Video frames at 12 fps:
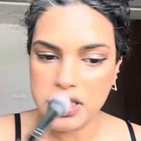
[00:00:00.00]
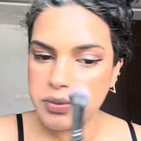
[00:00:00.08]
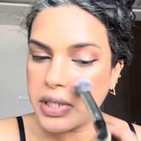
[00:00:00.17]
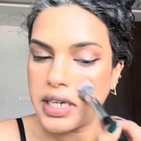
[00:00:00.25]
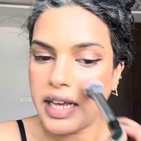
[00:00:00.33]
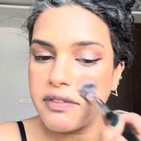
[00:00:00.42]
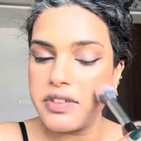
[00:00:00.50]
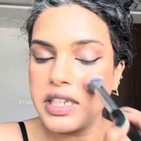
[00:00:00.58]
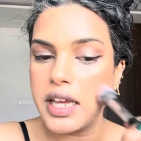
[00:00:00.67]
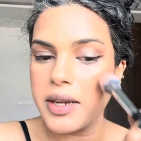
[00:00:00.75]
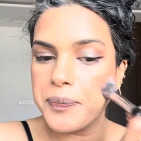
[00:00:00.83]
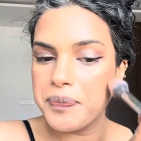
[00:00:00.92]
But I feel
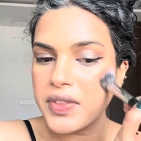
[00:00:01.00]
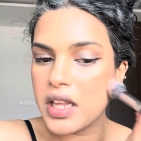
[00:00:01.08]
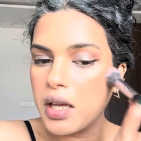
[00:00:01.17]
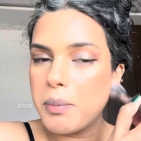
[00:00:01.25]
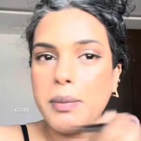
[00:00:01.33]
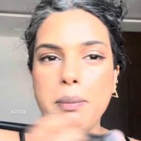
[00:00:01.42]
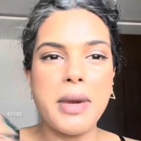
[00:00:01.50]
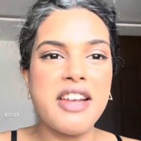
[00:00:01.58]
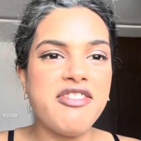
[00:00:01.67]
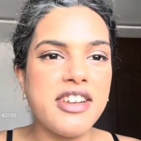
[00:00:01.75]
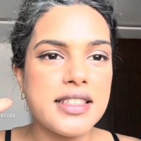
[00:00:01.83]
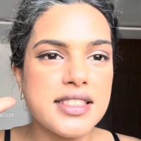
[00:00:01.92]
like my
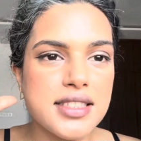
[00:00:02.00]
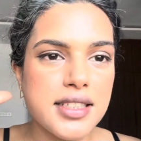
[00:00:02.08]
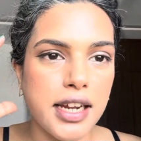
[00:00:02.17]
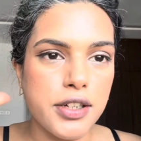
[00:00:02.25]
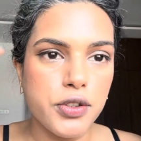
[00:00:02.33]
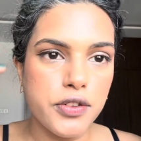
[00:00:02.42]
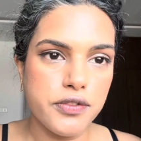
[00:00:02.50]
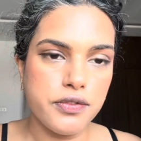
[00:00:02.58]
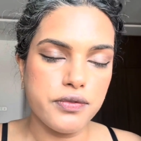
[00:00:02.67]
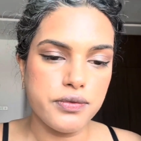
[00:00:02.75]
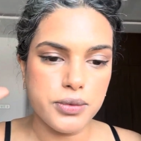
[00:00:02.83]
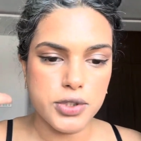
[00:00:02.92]
face is kind of
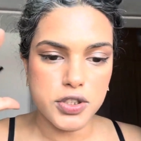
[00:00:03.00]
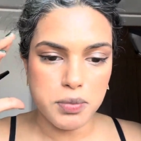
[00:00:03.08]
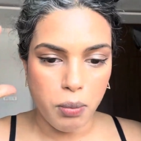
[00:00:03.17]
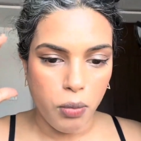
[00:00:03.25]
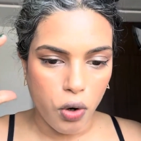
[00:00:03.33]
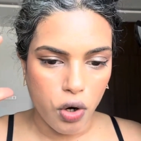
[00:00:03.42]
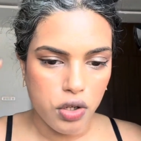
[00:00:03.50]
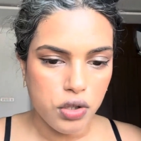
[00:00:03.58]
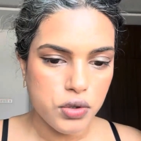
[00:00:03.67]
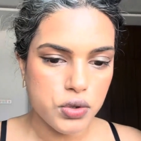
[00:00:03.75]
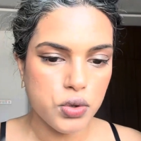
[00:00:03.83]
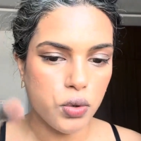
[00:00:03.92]
small,
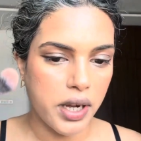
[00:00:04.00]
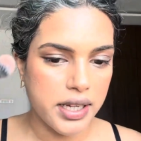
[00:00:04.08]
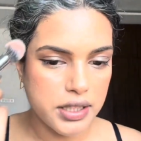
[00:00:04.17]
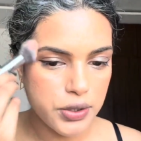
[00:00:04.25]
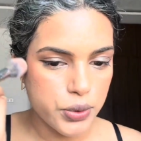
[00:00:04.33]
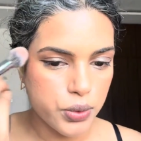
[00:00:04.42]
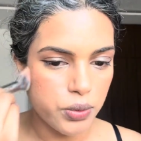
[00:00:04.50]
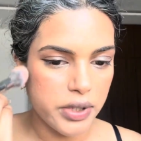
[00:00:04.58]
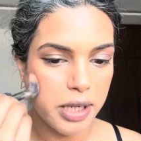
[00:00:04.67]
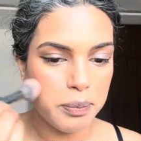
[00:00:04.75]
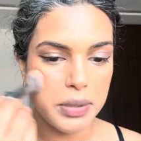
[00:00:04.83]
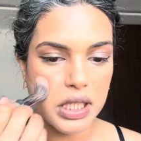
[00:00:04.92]
so I need to
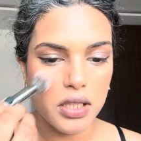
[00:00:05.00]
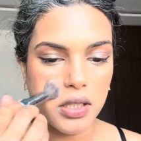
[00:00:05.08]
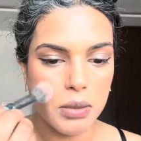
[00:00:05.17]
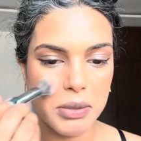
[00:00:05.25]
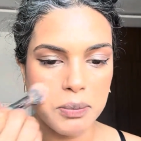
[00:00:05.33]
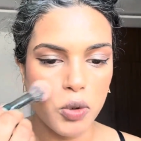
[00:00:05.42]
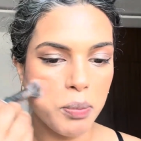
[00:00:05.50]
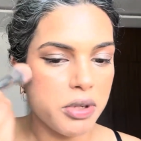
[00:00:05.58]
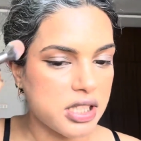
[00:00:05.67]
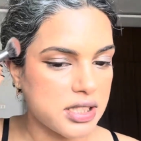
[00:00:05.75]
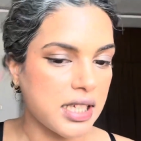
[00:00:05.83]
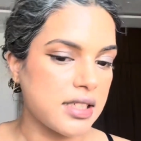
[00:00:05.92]
like be a little bit more
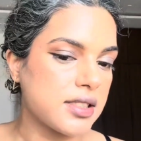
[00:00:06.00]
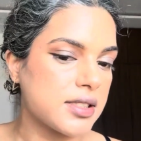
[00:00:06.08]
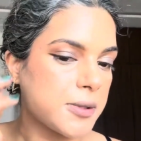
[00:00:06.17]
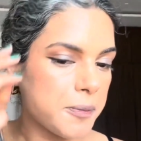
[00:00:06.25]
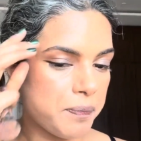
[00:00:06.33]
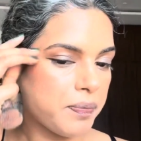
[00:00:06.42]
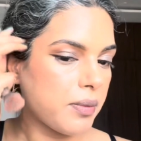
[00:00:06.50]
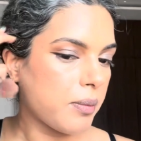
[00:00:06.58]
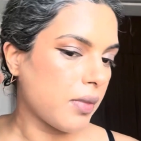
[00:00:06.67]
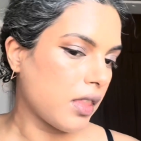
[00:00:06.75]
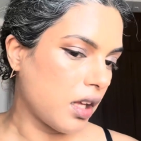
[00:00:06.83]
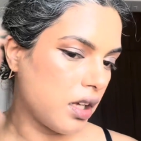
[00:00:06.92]
precise
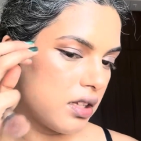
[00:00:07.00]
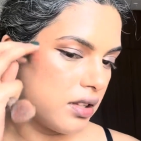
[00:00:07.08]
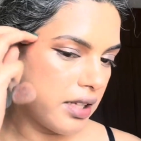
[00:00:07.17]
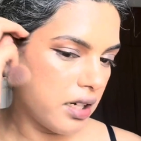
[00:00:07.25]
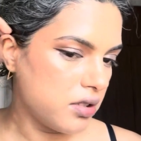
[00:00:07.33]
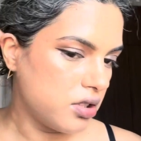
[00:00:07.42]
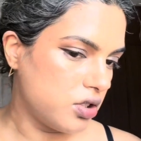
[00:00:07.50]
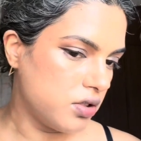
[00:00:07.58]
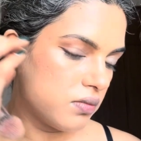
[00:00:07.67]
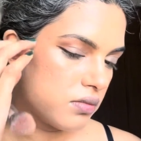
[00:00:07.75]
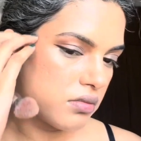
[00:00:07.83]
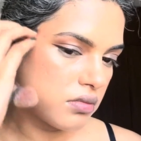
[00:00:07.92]
than
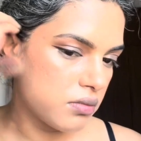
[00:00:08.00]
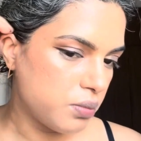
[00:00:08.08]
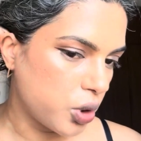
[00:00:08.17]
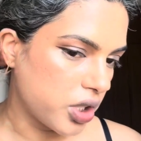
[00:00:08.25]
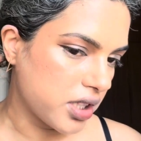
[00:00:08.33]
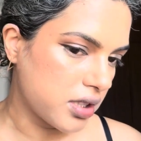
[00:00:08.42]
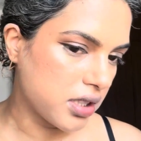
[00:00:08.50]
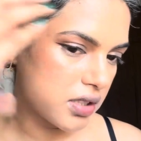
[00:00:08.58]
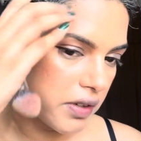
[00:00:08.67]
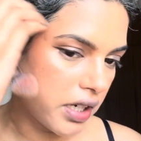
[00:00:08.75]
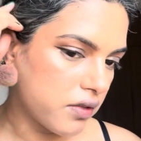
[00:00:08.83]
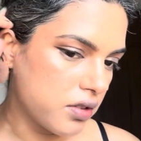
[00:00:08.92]
putting things
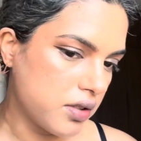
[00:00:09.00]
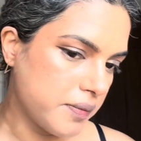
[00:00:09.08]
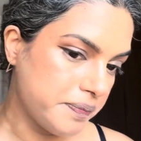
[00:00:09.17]
wherever.